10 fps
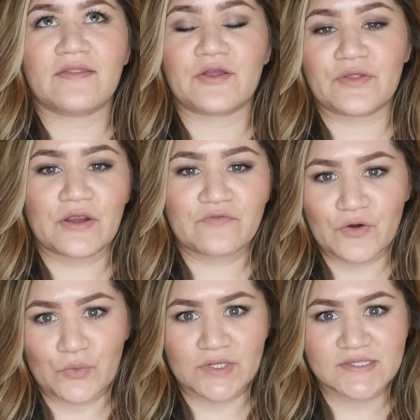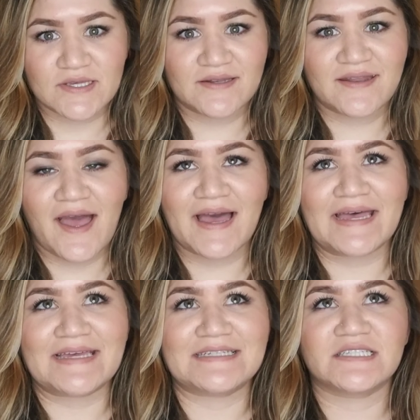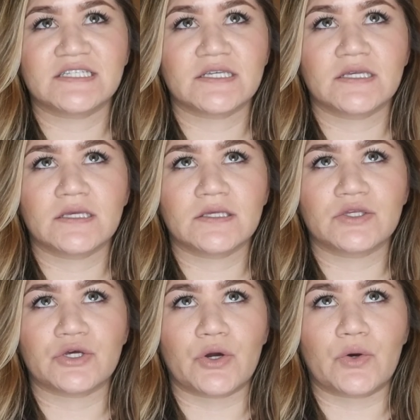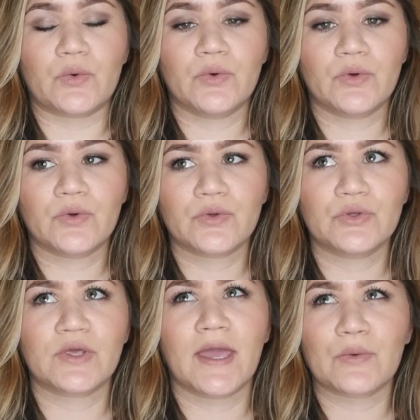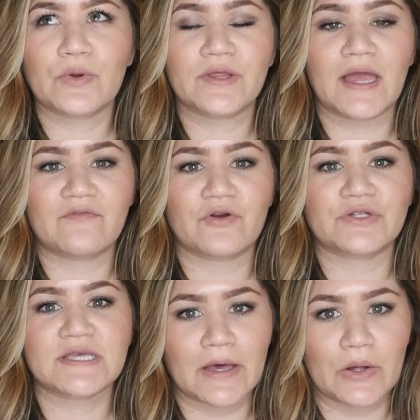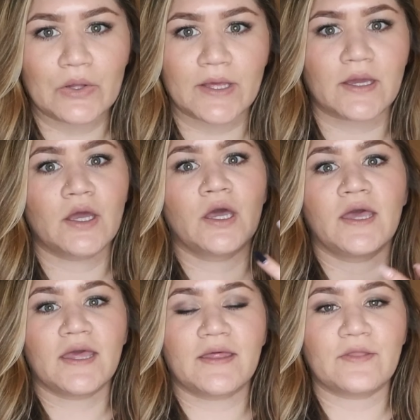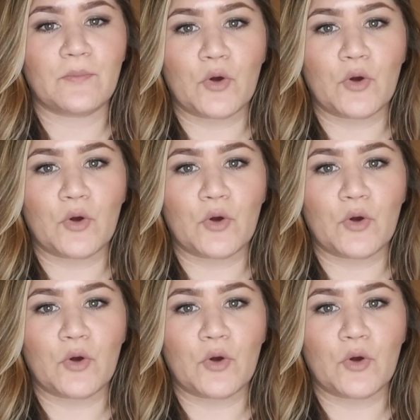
they're there for a reason. And you can't really ever tell like in the